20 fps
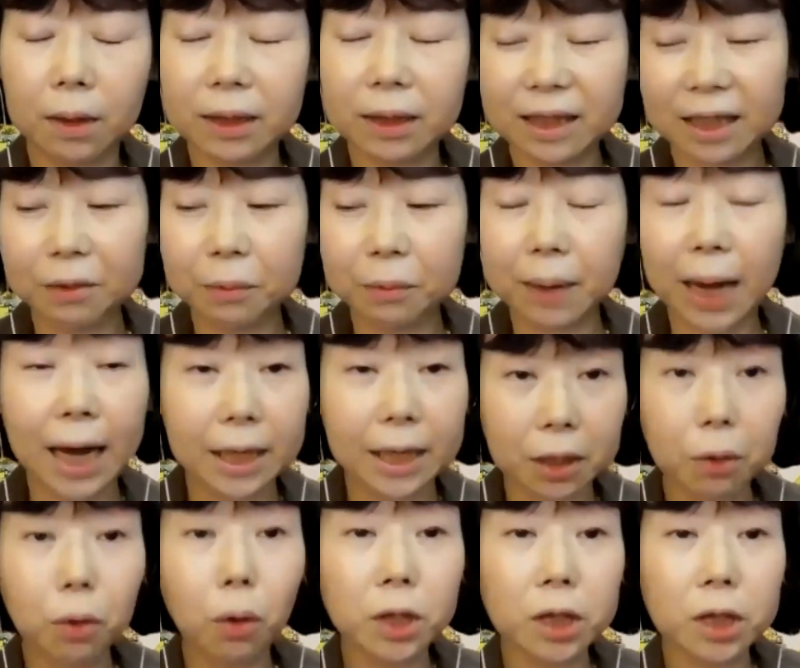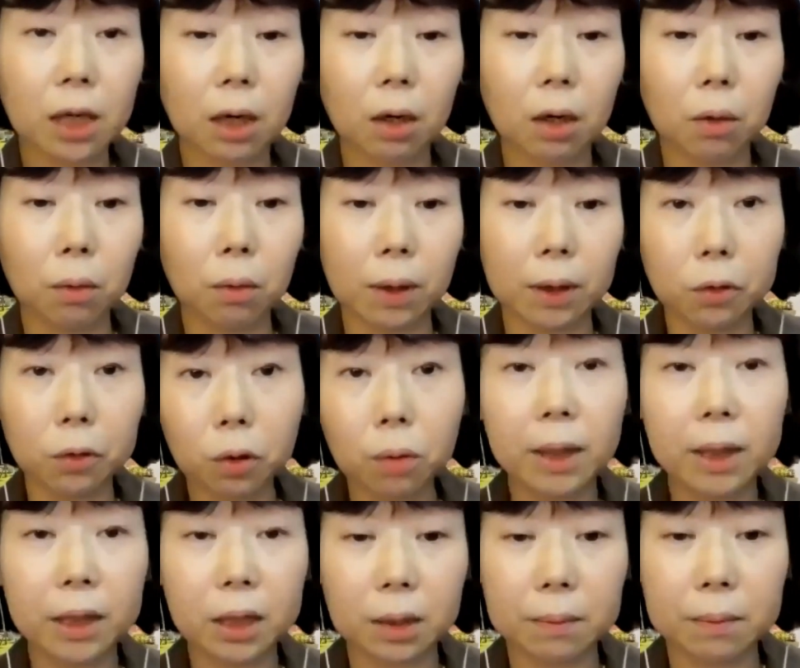kind of ideological or
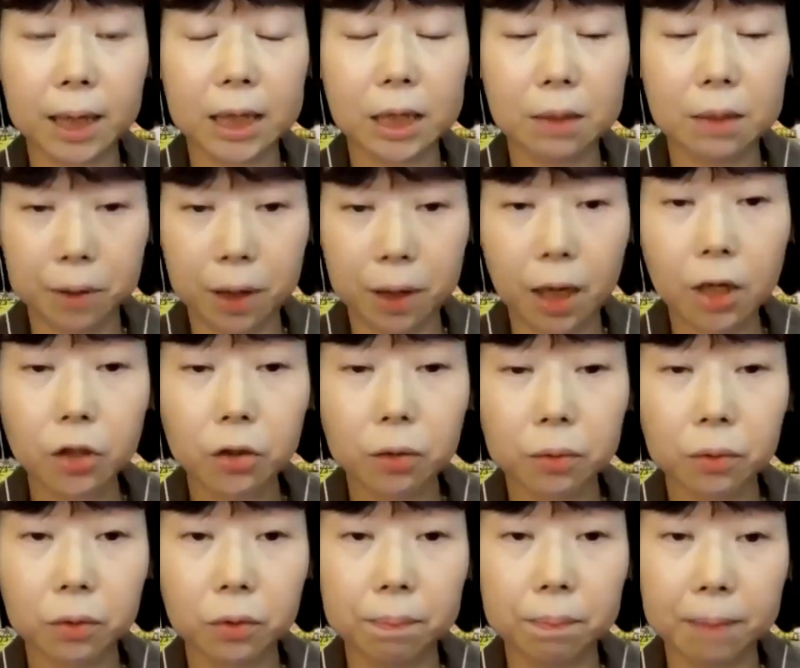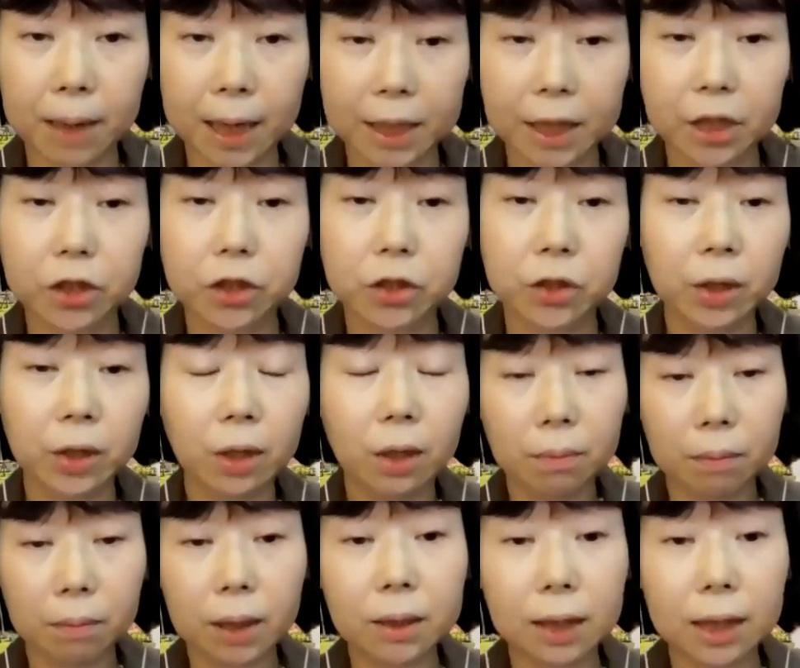normative aspiration to punish
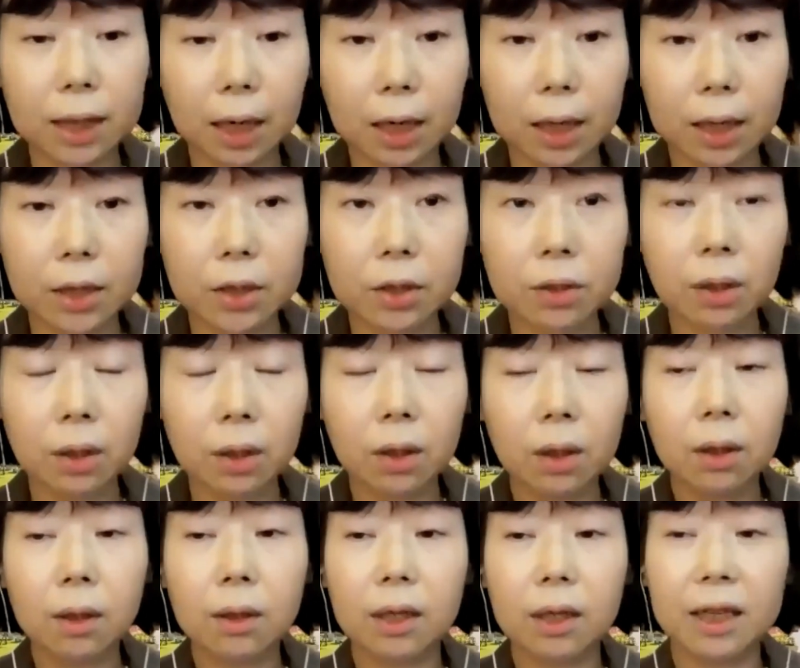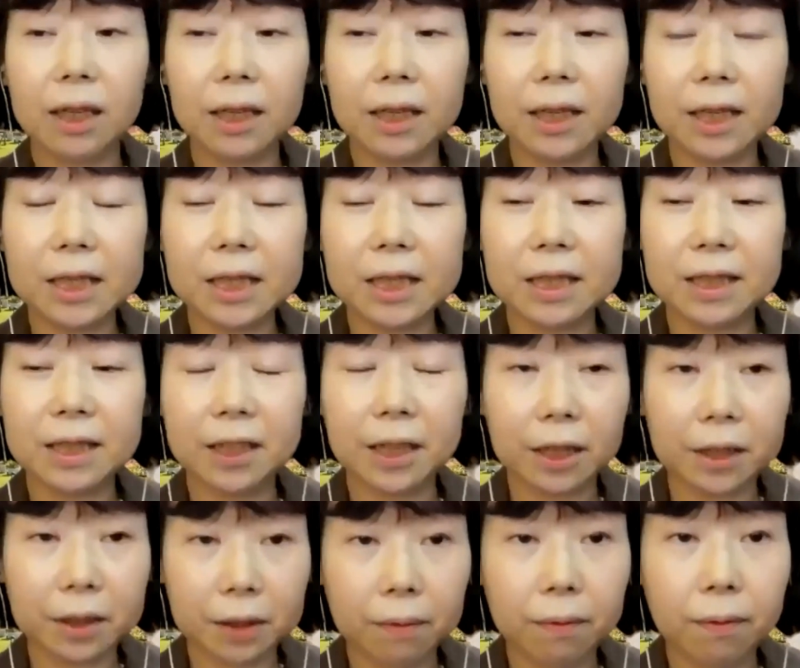bad guys, it's
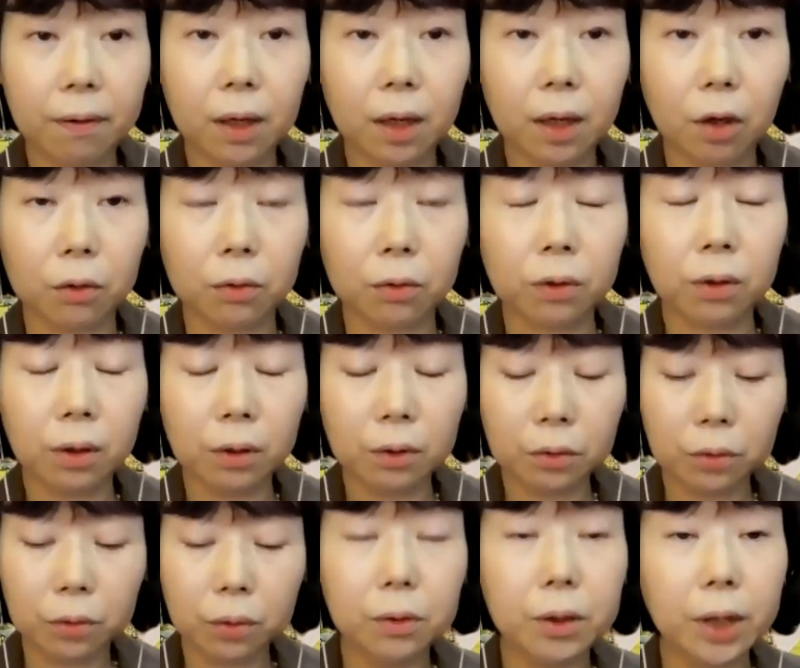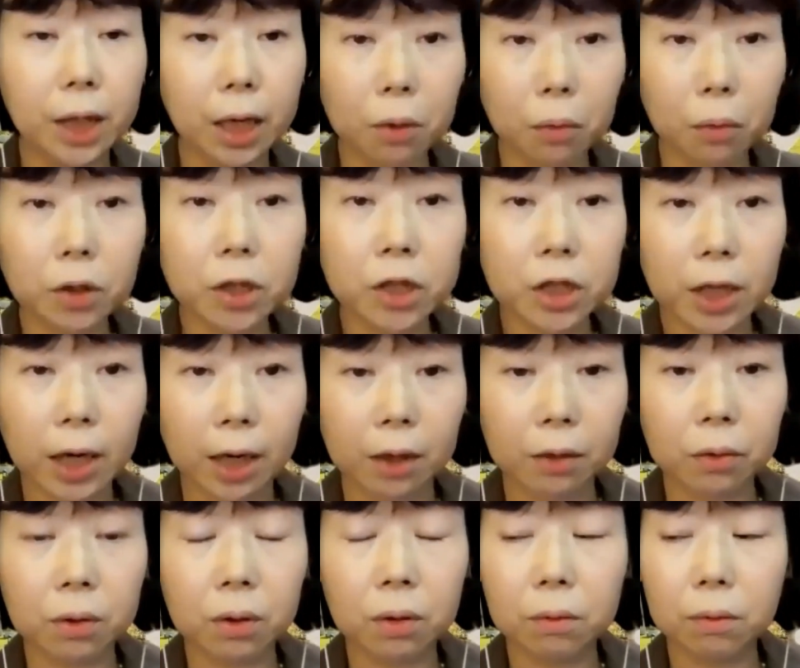really difficult to
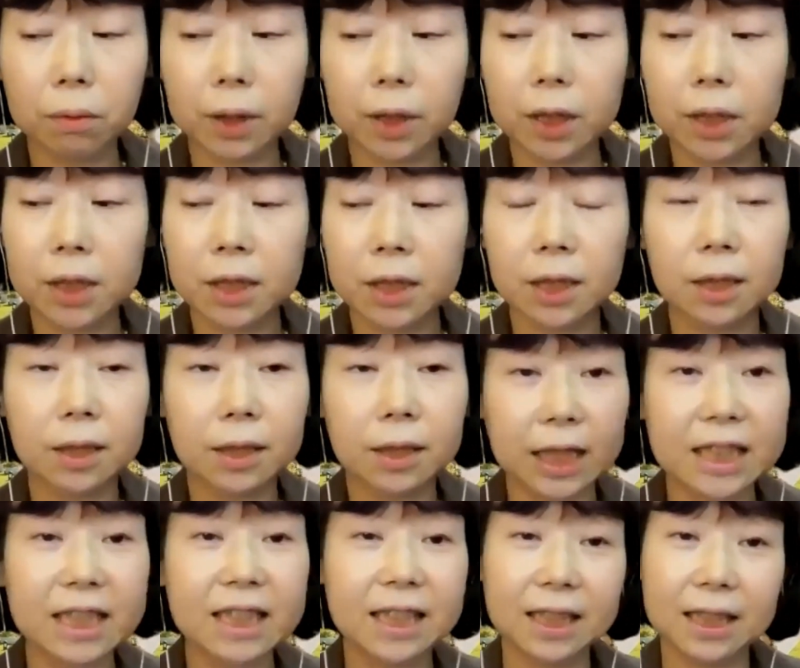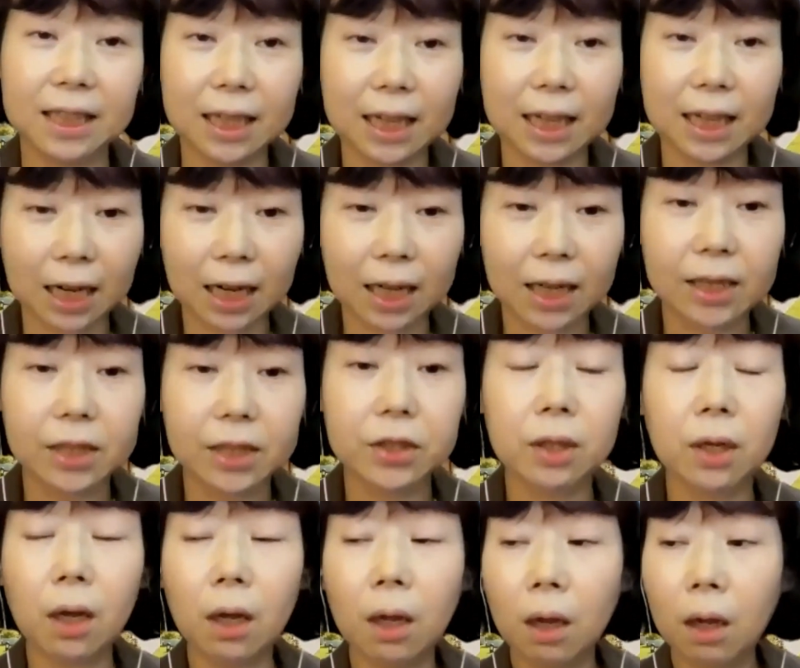negotiate with nasty guys.
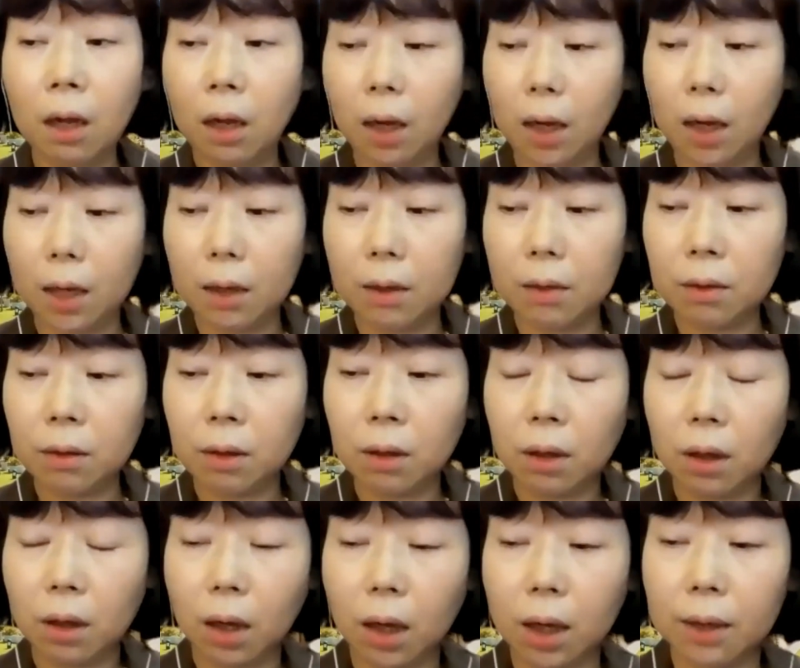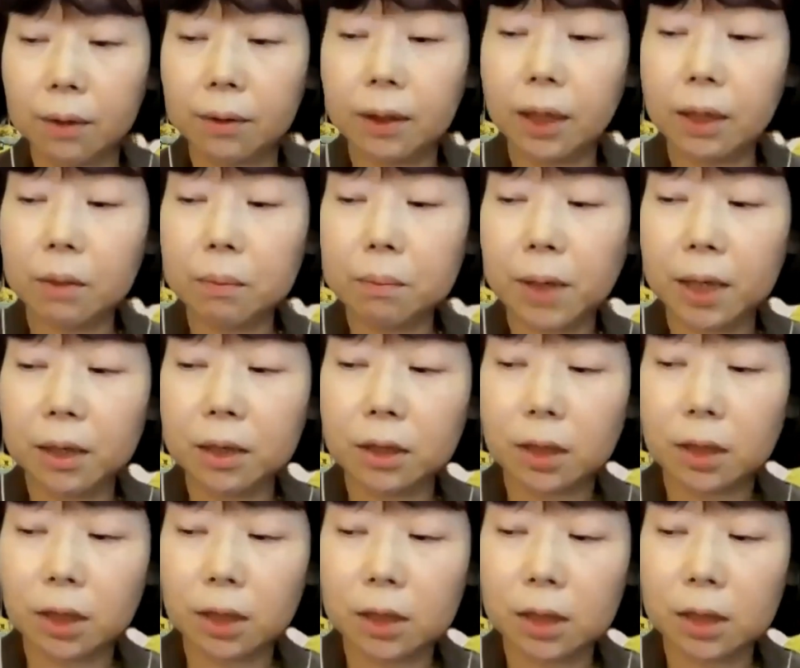And that makes
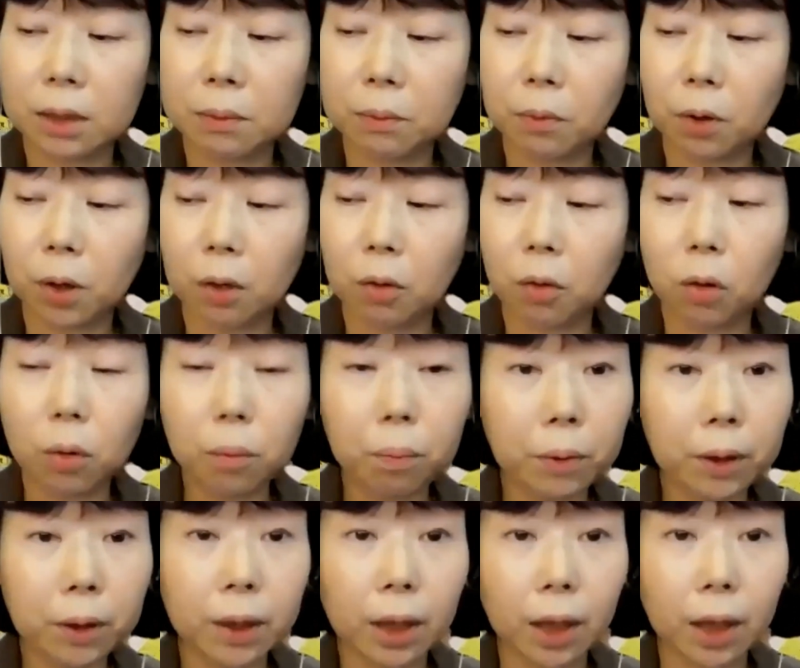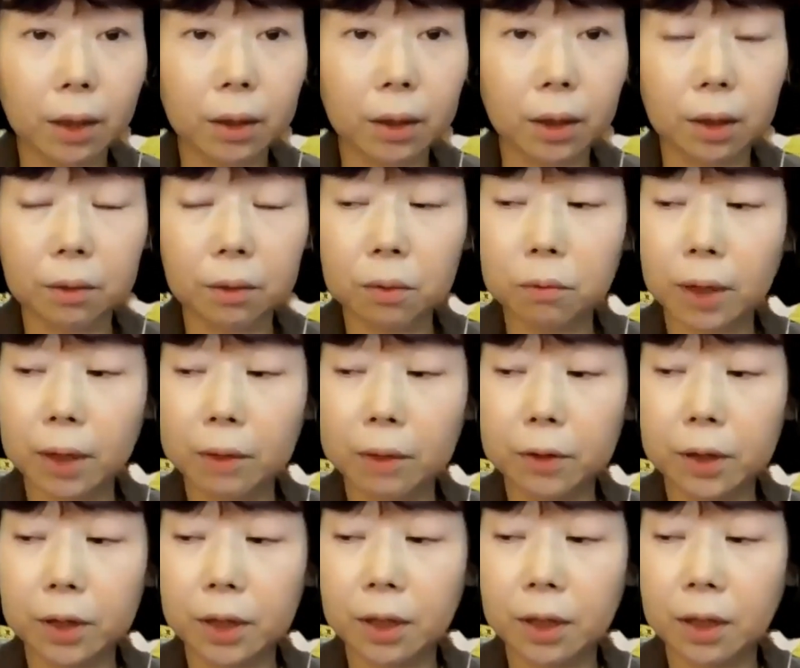things more complicated
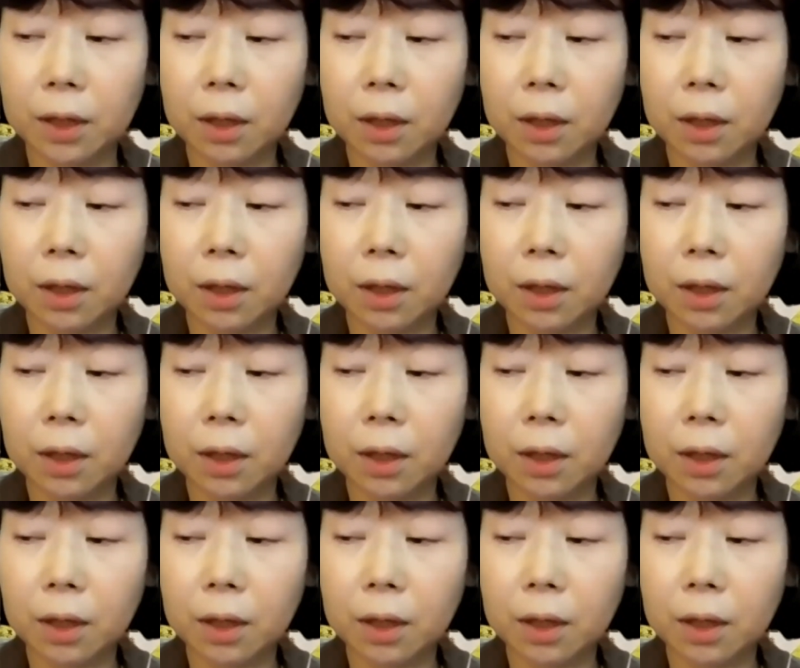when